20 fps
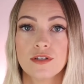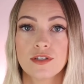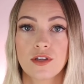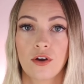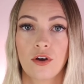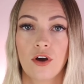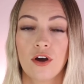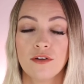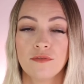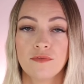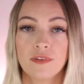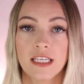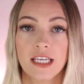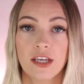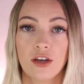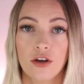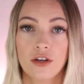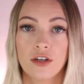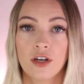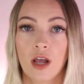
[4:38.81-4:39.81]
so hopefully
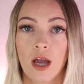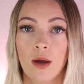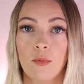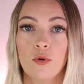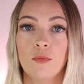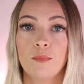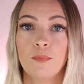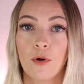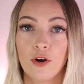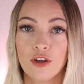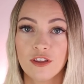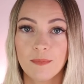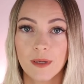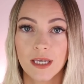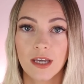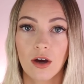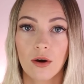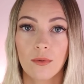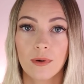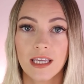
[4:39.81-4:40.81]
Kurt and I will both
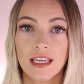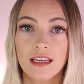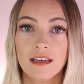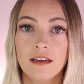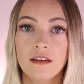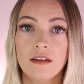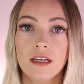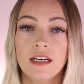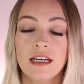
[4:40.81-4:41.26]
be going.